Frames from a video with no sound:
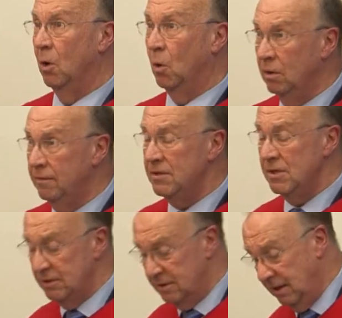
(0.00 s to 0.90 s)
all of this
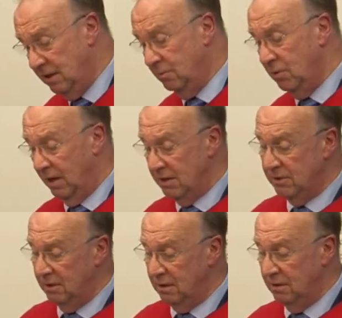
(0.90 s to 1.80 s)
is taking place
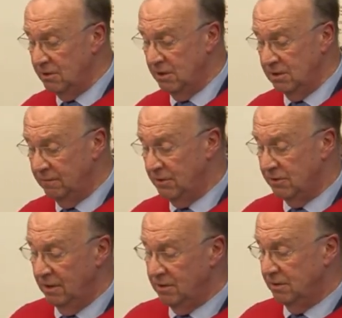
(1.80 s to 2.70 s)
in conditions of
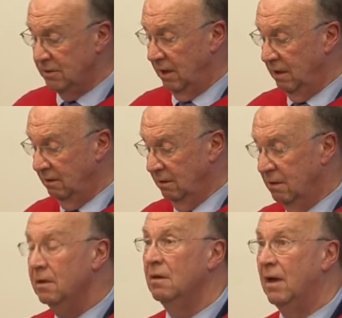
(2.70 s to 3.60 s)
uncertainty
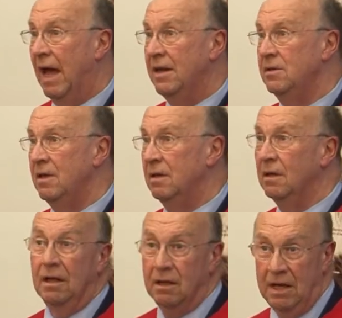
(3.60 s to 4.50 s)
and
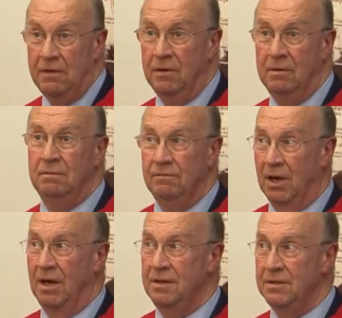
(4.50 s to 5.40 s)
even
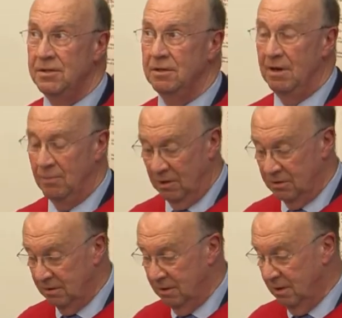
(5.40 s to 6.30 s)
violent
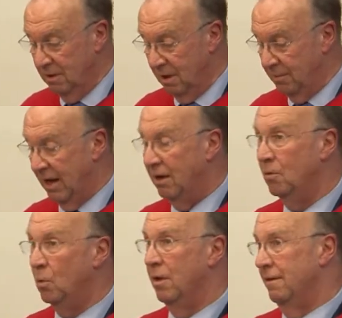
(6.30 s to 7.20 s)
disagreements
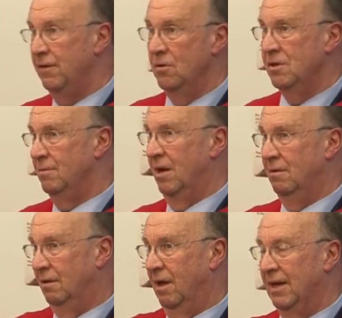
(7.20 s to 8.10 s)
about what the future might
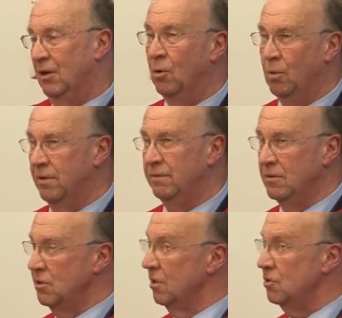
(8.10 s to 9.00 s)
look like or what the
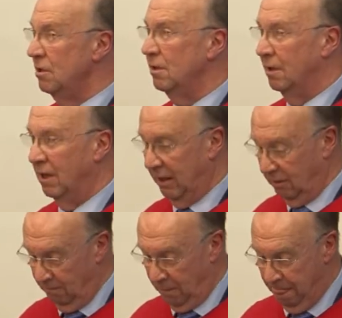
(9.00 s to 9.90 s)
future should look like.
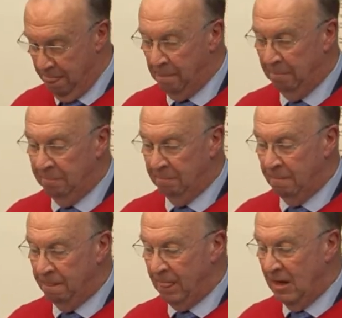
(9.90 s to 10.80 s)

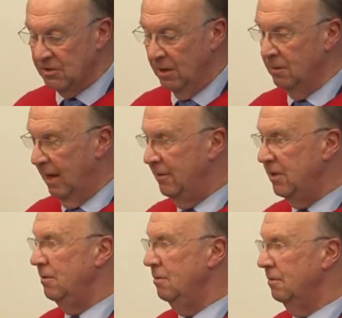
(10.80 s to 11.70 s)
So how do
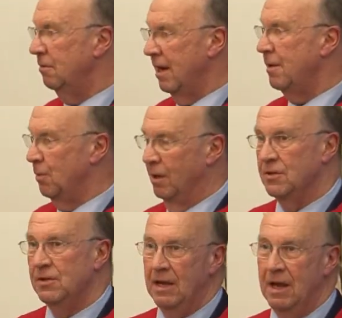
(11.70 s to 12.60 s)
you create
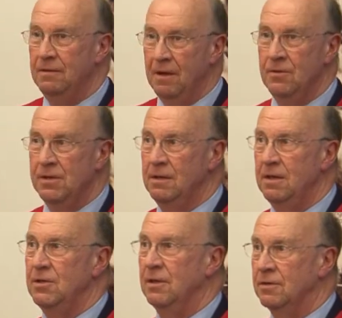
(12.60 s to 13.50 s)
policy in those
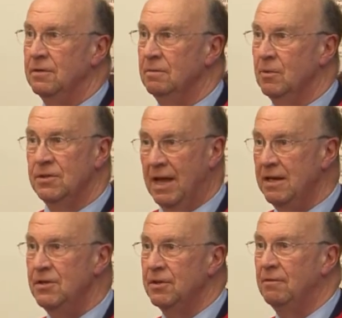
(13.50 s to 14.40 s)
conditions? Because that
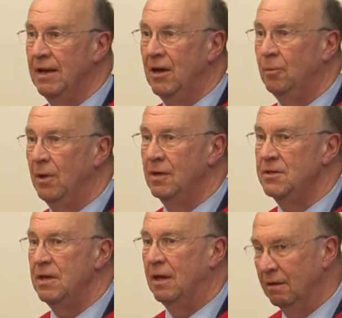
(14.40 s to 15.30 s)
is the
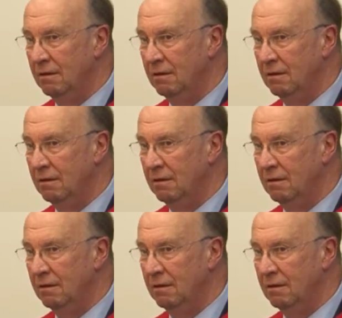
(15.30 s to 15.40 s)
realpolitik.